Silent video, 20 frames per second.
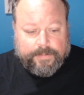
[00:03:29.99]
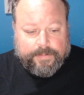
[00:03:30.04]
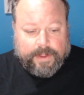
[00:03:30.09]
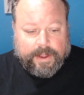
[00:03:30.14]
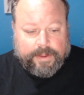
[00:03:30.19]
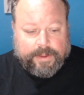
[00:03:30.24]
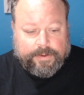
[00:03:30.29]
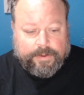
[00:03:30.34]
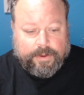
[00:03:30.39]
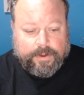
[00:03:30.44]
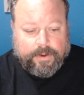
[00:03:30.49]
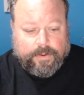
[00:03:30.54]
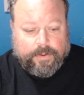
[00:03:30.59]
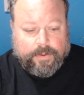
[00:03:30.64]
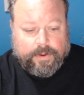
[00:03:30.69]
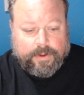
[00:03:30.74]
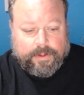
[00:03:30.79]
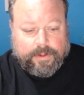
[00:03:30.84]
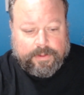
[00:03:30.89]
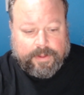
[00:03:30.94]
I know
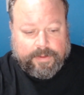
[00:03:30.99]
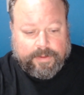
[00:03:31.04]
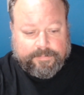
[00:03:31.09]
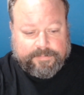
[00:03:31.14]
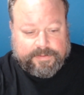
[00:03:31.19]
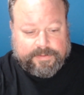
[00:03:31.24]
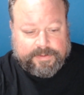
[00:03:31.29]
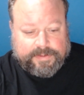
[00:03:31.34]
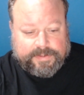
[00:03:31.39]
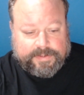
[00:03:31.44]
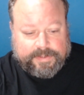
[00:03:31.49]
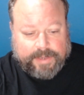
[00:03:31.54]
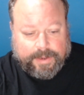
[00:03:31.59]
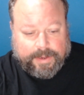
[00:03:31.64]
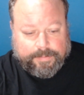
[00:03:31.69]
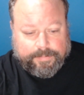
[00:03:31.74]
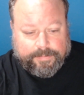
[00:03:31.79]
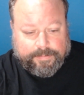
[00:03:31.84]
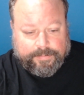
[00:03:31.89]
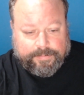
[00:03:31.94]
I'll often
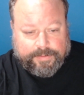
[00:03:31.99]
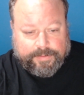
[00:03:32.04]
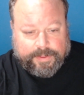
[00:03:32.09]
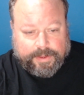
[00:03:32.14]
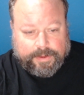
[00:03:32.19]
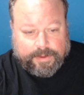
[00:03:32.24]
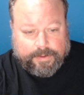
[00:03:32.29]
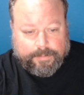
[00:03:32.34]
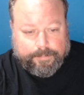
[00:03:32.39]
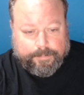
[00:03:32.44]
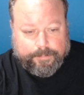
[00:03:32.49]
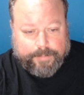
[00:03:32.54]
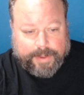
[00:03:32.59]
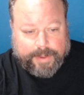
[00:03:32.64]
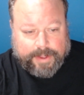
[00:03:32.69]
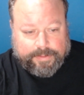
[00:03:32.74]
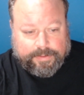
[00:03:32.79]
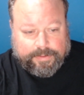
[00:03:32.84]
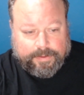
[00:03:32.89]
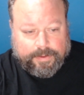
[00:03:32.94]
stop and think
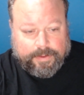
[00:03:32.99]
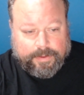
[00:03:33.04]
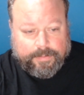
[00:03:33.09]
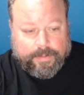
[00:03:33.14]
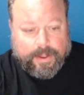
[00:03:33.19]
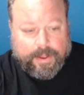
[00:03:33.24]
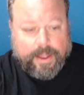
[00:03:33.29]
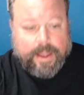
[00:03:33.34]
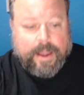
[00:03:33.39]
about them